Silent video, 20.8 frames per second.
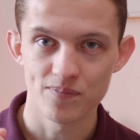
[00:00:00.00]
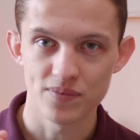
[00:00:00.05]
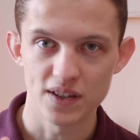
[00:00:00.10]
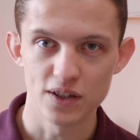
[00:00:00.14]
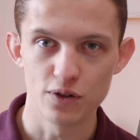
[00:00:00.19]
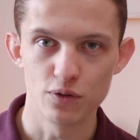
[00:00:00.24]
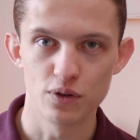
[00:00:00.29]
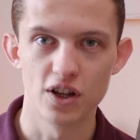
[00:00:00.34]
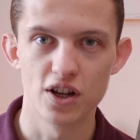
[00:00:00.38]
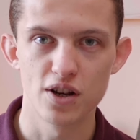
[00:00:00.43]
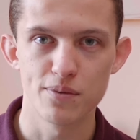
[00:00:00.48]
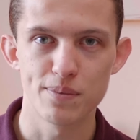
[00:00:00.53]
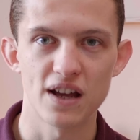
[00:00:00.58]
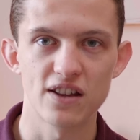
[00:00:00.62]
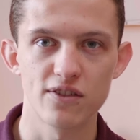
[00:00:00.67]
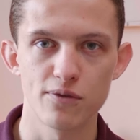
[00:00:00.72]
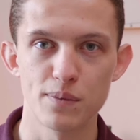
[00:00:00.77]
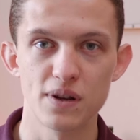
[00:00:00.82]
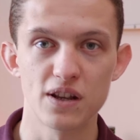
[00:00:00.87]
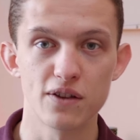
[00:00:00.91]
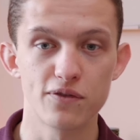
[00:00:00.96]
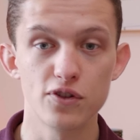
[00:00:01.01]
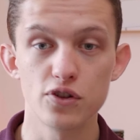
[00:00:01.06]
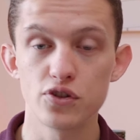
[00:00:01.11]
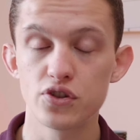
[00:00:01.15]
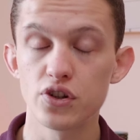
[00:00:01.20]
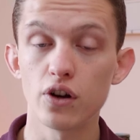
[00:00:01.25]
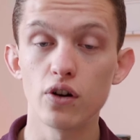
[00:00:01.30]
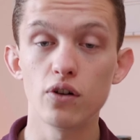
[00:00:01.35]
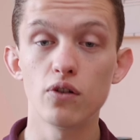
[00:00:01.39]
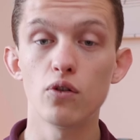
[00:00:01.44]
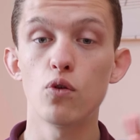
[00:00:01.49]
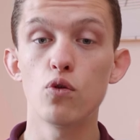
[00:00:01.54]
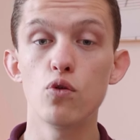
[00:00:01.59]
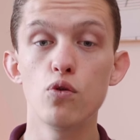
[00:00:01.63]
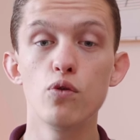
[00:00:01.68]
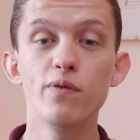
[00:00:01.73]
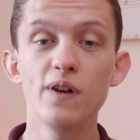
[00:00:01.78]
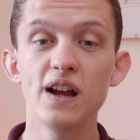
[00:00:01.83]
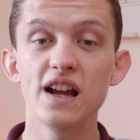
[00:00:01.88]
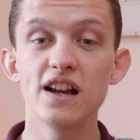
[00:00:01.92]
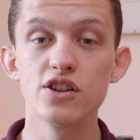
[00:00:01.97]
You'll learn about them in the future.
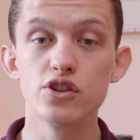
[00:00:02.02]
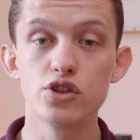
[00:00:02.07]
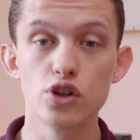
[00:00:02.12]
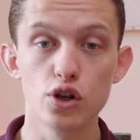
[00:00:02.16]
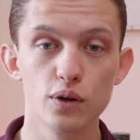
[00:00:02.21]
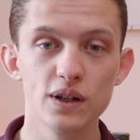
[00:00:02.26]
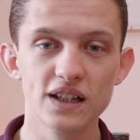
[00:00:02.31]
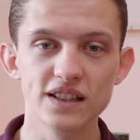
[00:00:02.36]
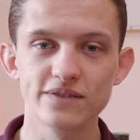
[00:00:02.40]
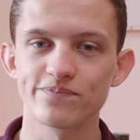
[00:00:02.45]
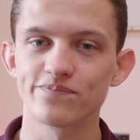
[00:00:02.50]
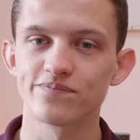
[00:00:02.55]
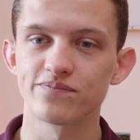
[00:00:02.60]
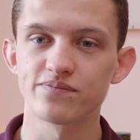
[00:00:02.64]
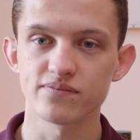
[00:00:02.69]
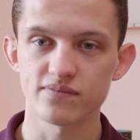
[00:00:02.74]
All they are doing